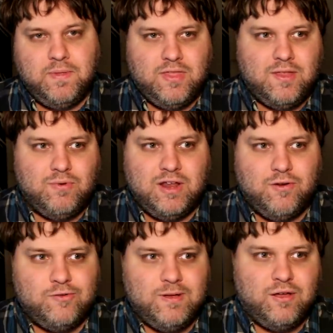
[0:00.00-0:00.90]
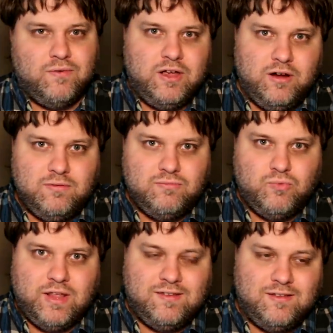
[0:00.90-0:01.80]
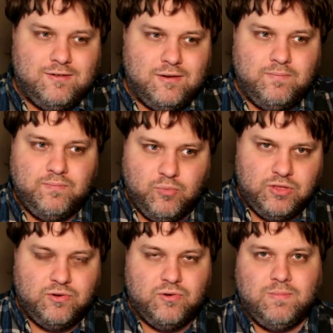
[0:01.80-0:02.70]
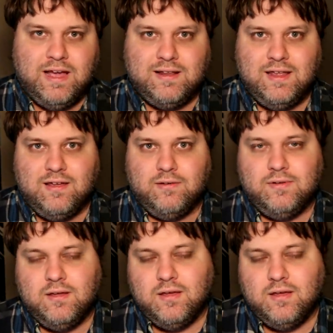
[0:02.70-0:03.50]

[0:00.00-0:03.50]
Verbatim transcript: And then when it goes back over here, weight sensor, bring the door back down.